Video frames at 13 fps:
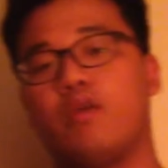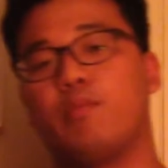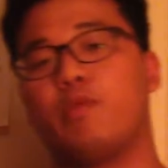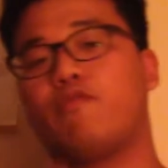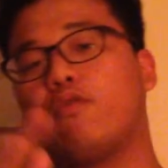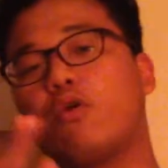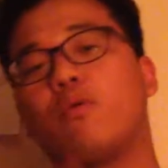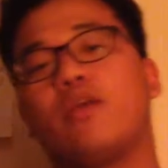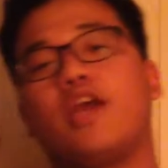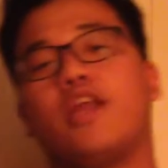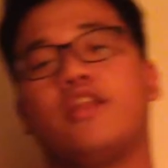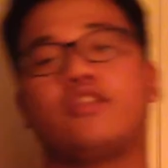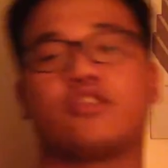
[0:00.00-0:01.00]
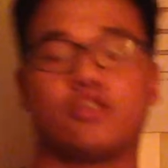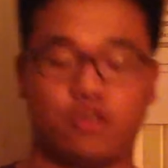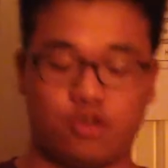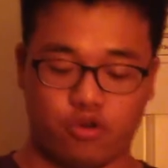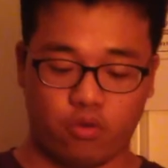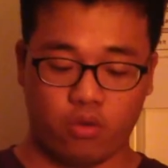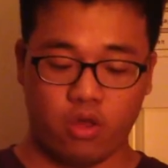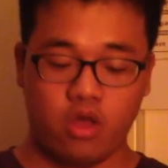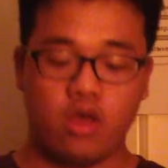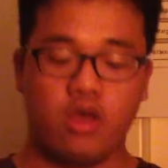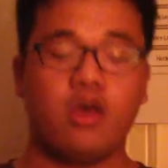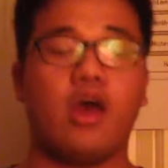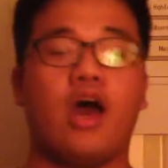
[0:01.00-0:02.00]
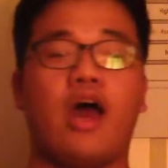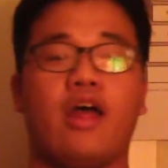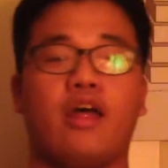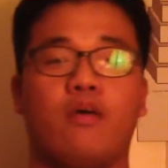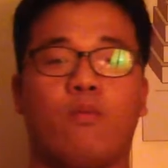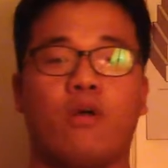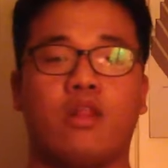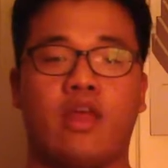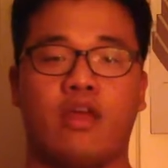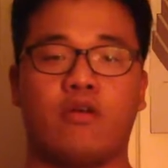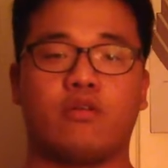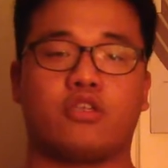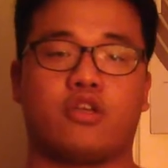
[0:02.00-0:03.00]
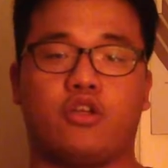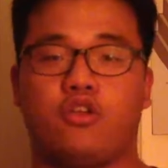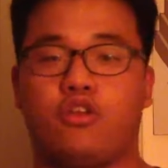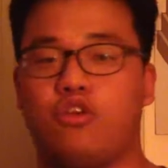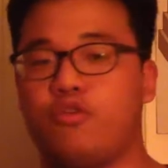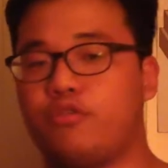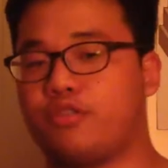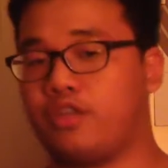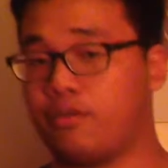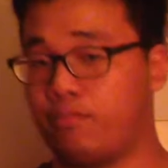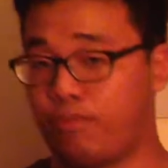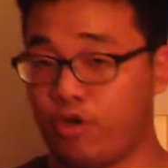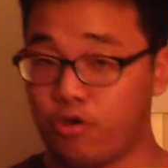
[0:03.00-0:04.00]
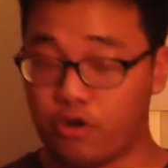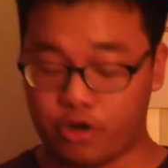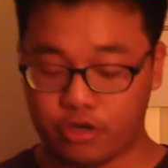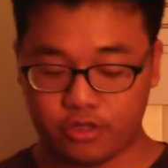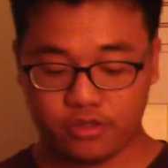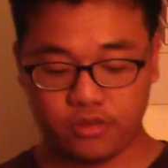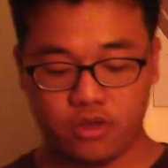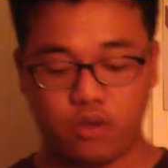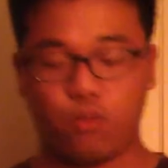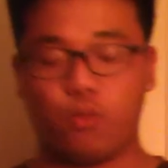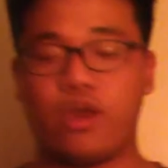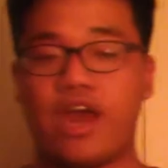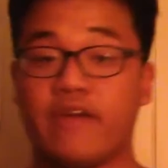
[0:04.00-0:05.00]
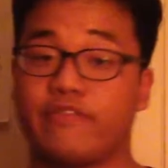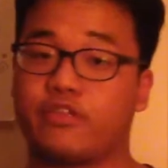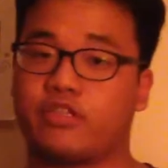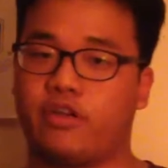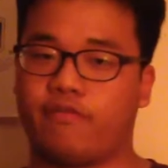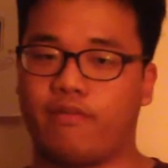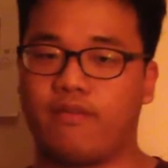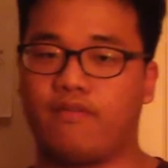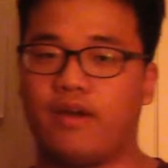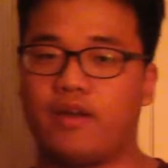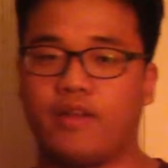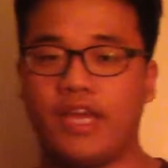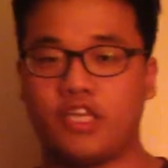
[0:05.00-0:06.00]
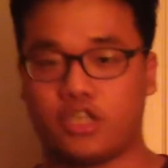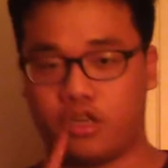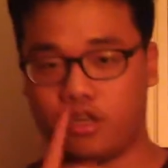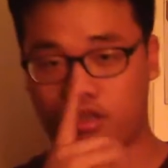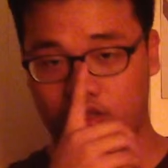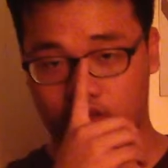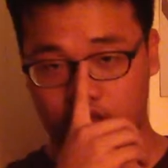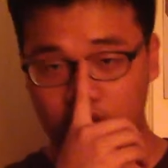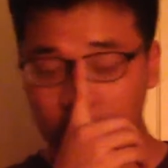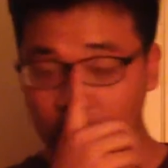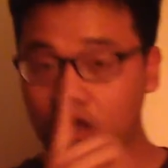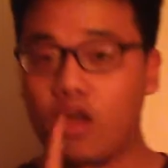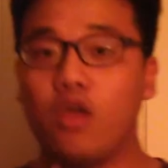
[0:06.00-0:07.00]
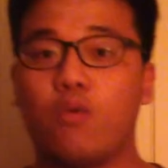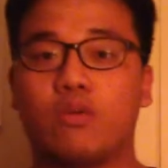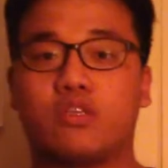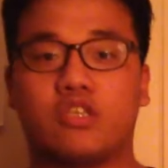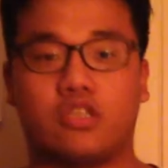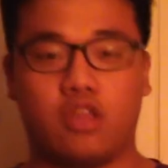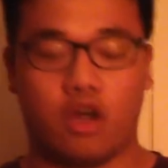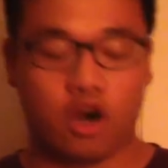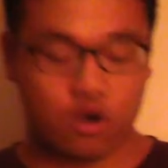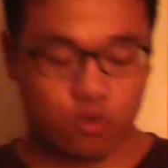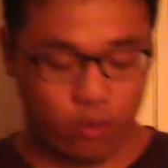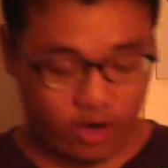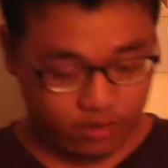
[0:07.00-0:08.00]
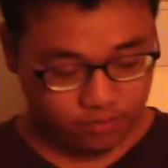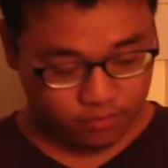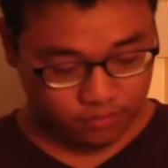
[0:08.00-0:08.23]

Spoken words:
Before we get into what languages are used in computers, we have to start from the foundation, which is the hardware.